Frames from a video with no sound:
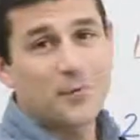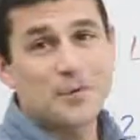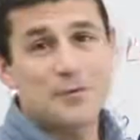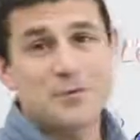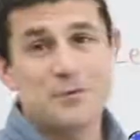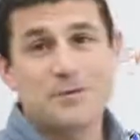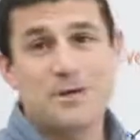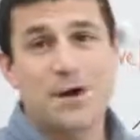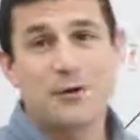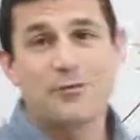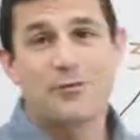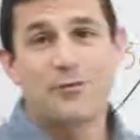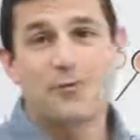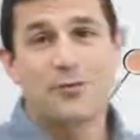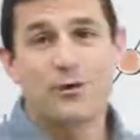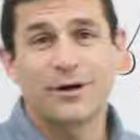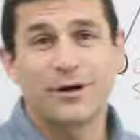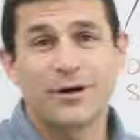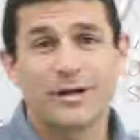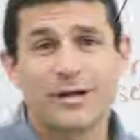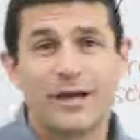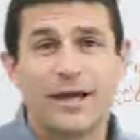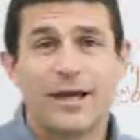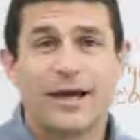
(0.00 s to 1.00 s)
hope this was helpful
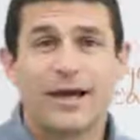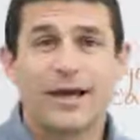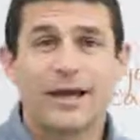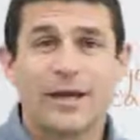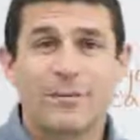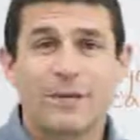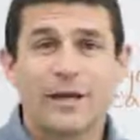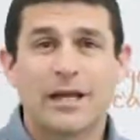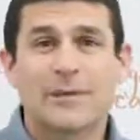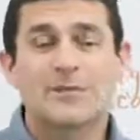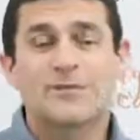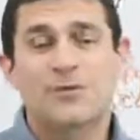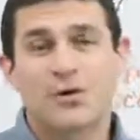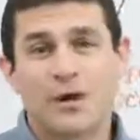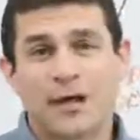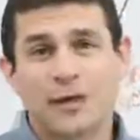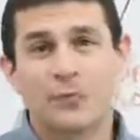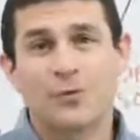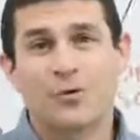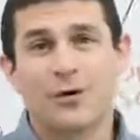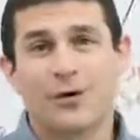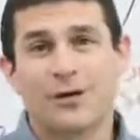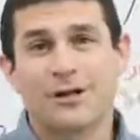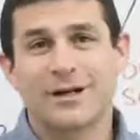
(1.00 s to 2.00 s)
for you. Again, my name is
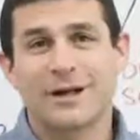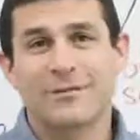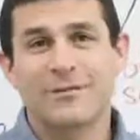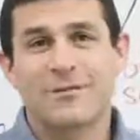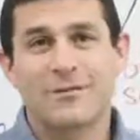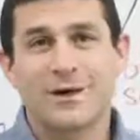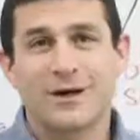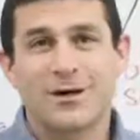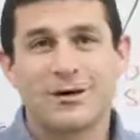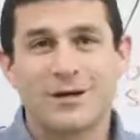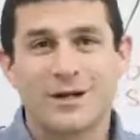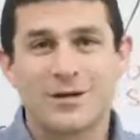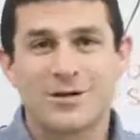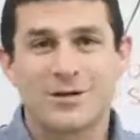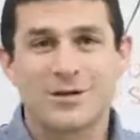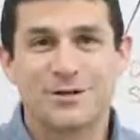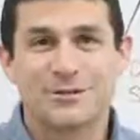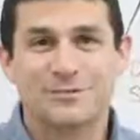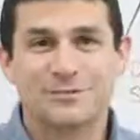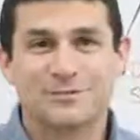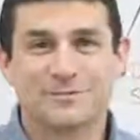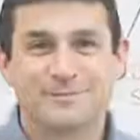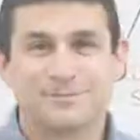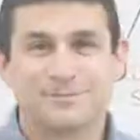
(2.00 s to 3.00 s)
Ryan Morgan. I'm from Aero Digital.